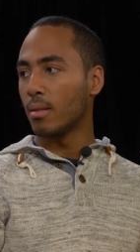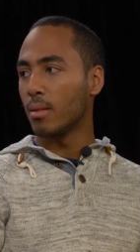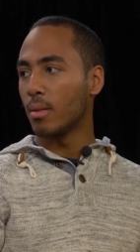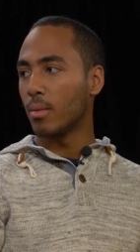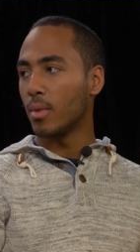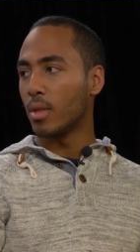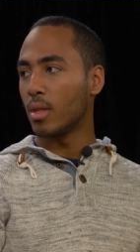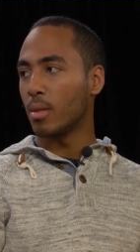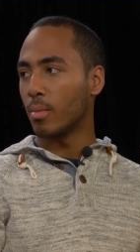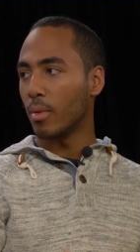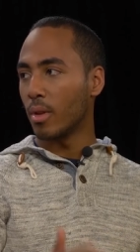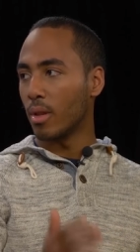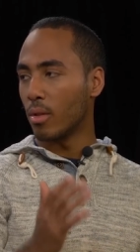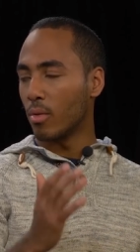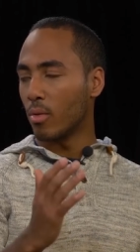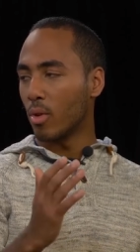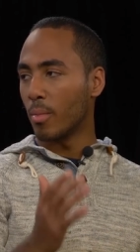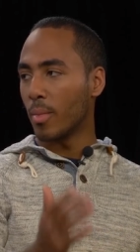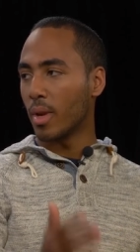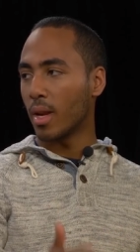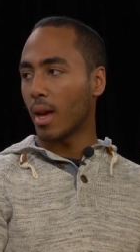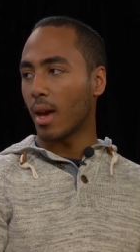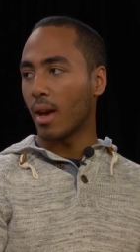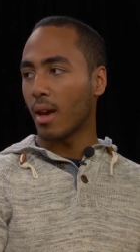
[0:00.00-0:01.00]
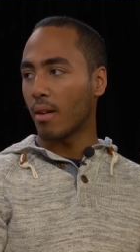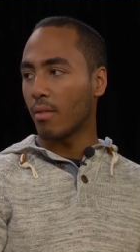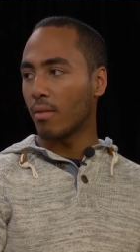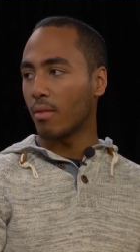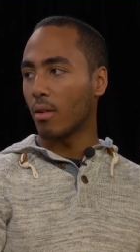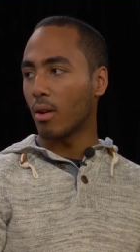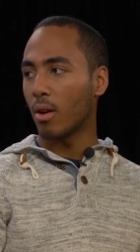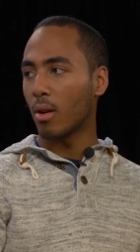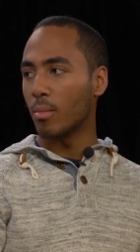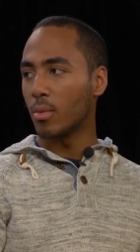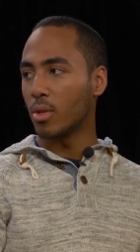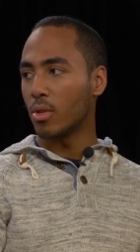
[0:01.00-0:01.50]
We split the room in half
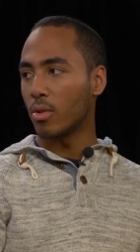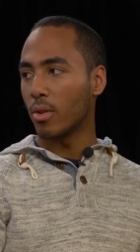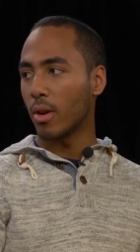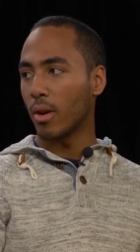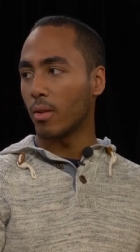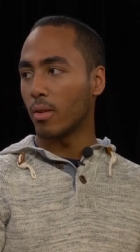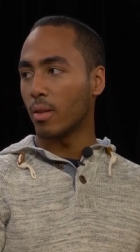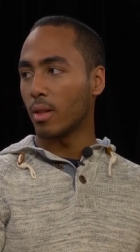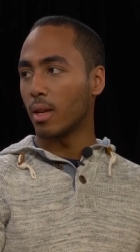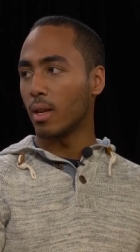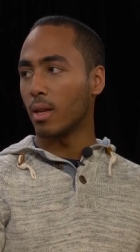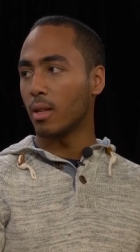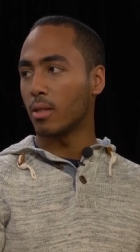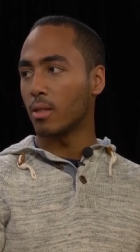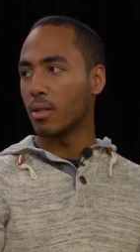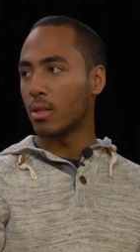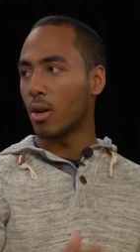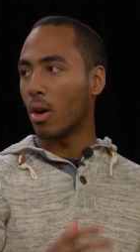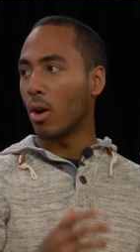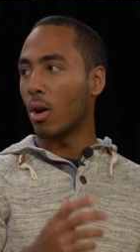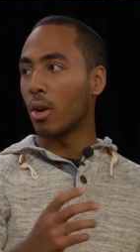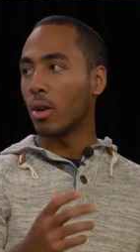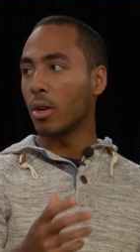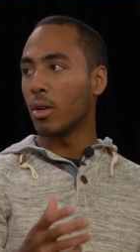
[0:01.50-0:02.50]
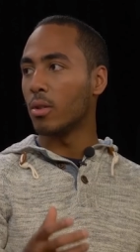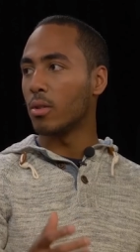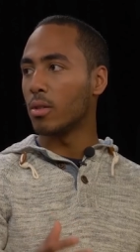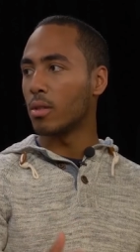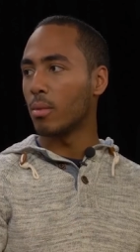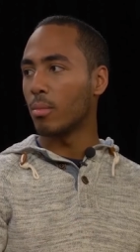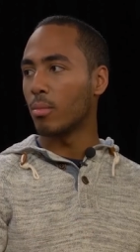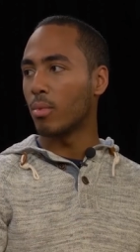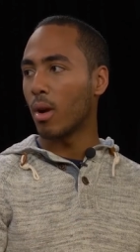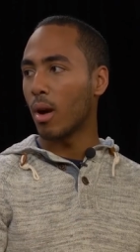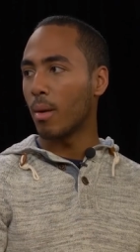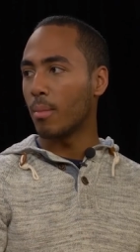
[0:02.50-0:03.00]
arbitrarily and just argue
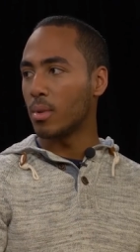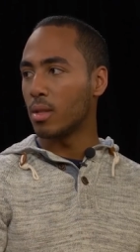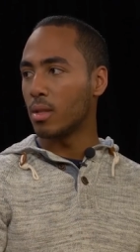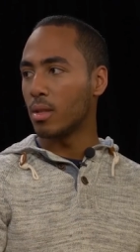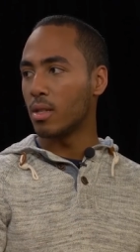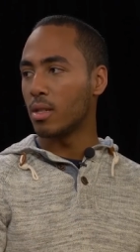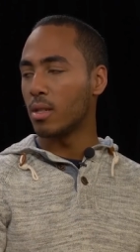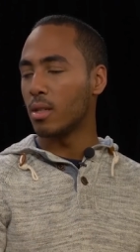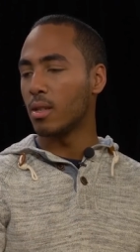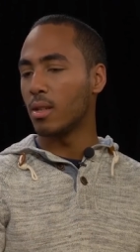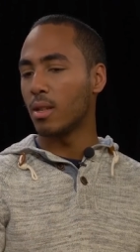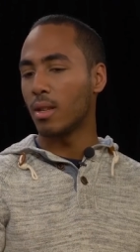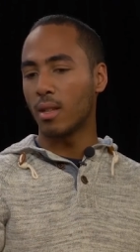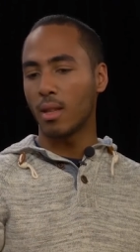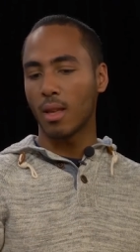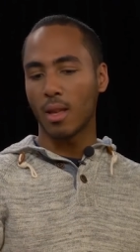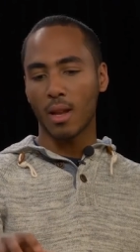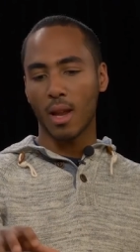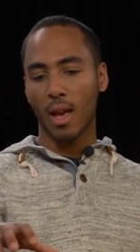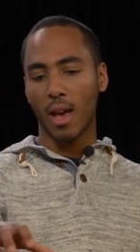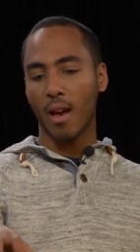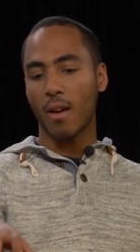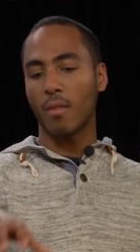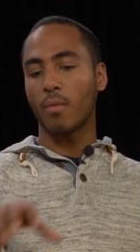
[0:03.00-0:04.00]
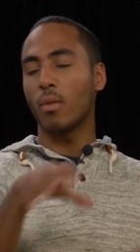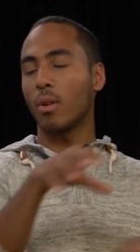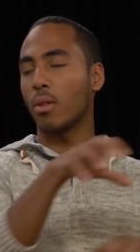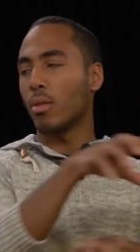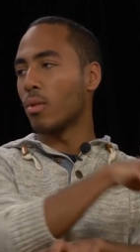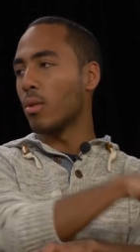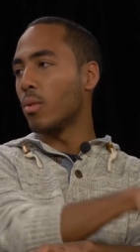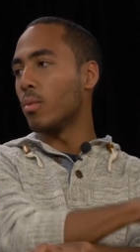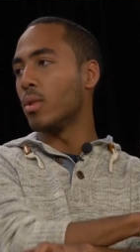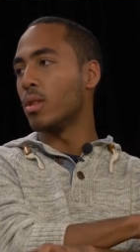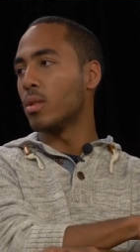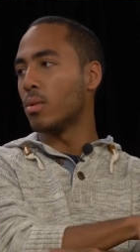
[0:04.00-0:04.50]
some proposition, and then halfway
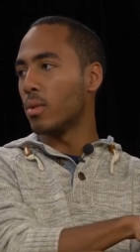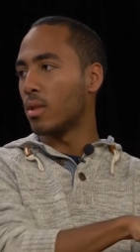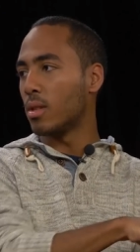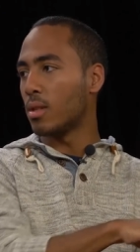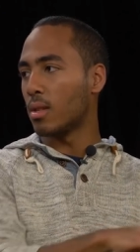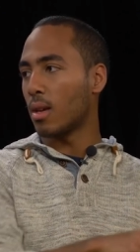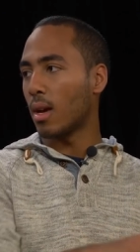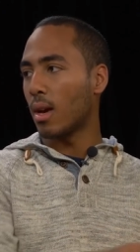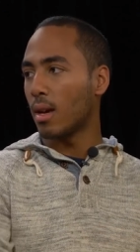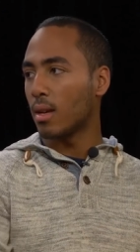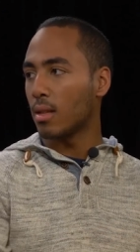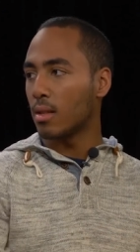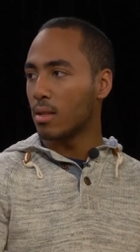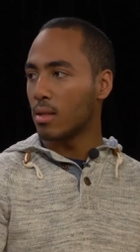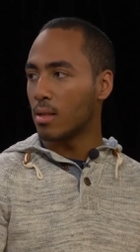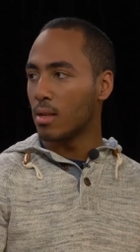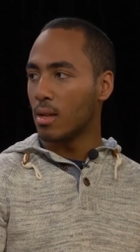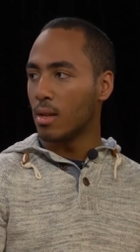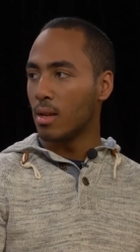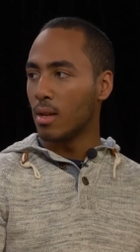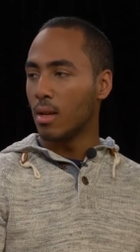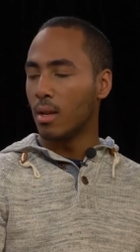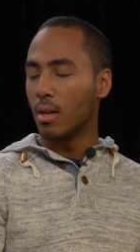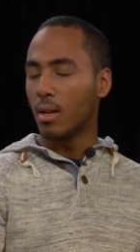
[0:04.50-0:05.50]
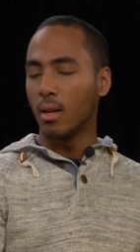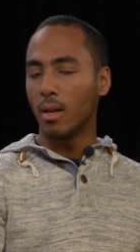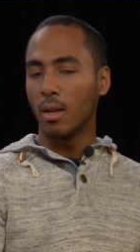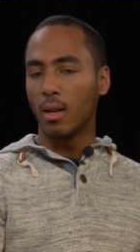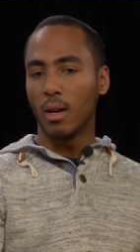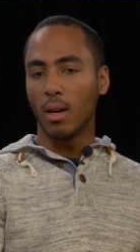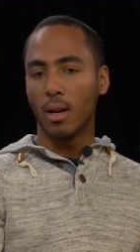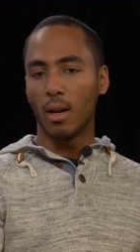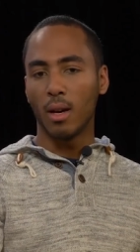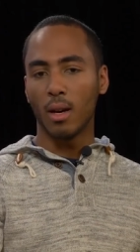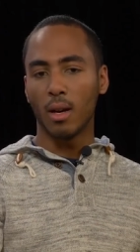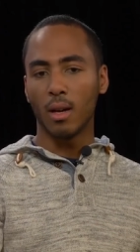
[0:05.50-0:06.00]
through we switch sides. Mm -hmm.
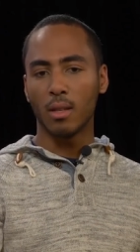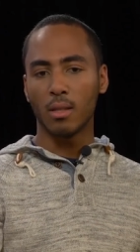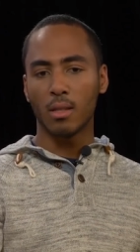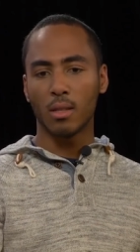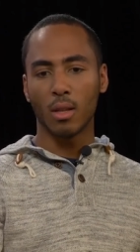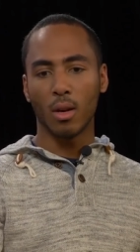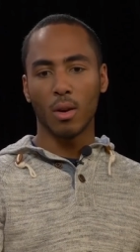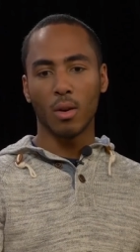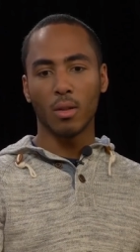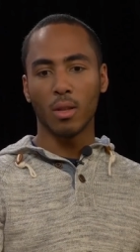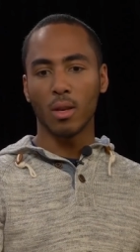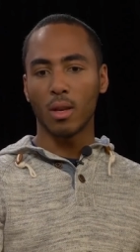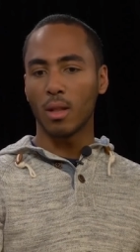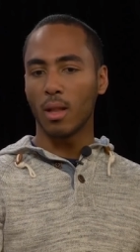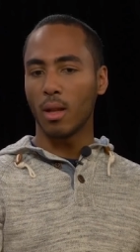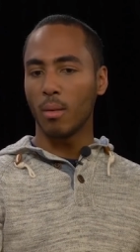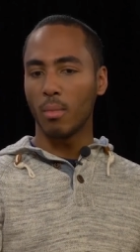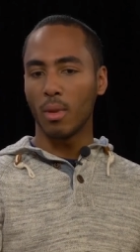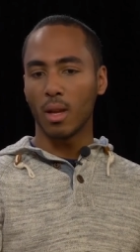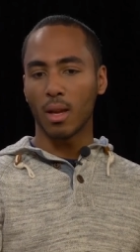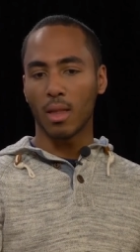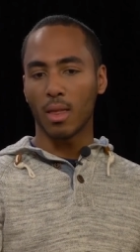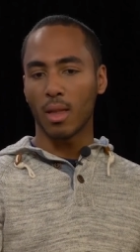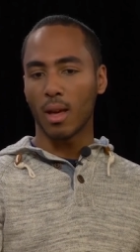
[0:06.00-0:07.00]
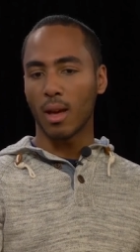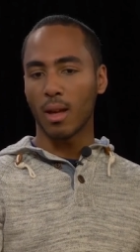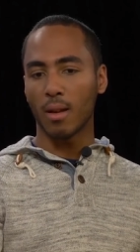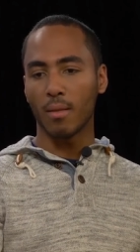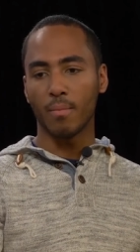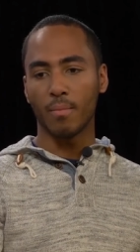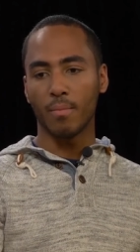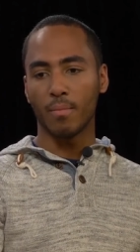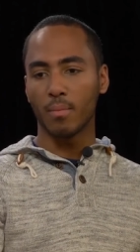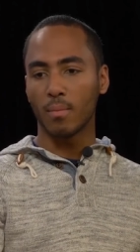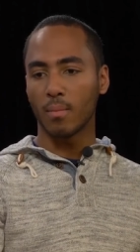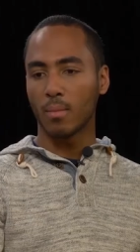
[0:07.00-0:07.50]
uh, it's the only club like that
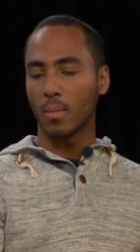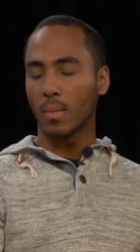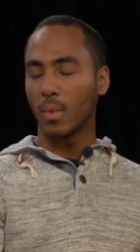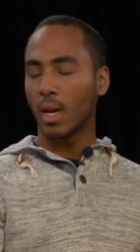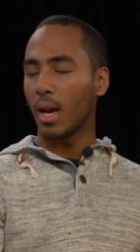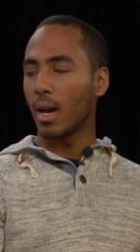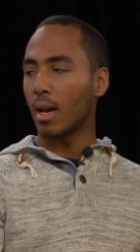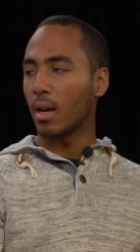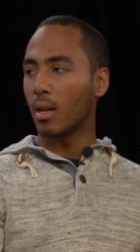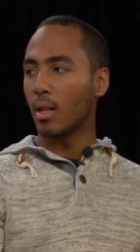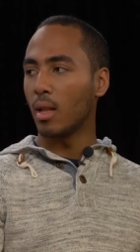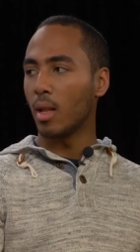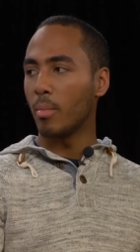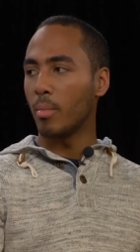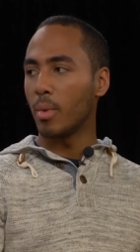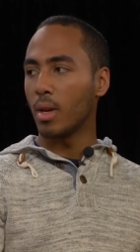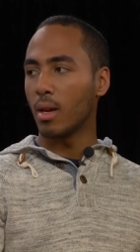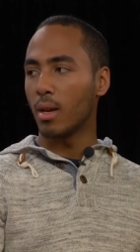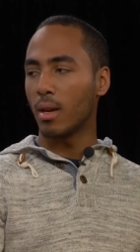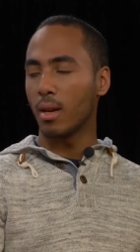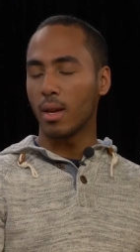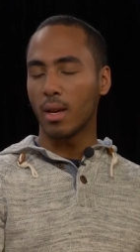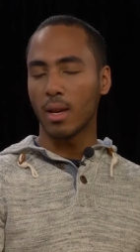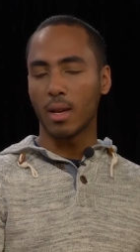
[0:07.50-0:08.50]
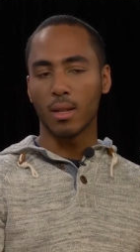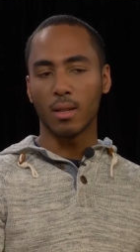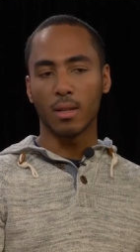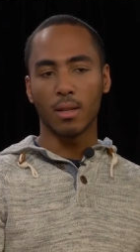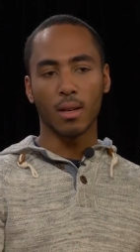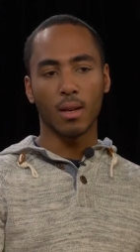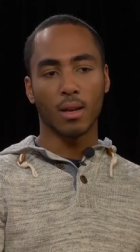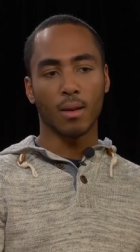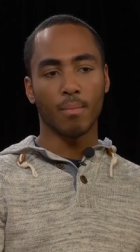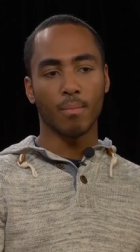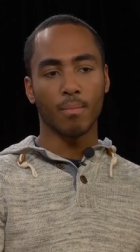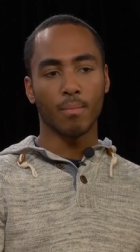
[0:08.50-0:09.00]
at Columbia, and
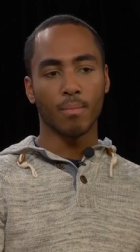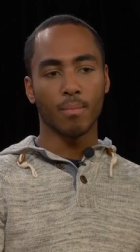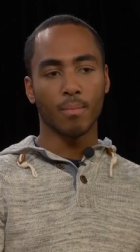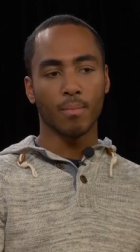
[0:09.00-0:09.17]
um,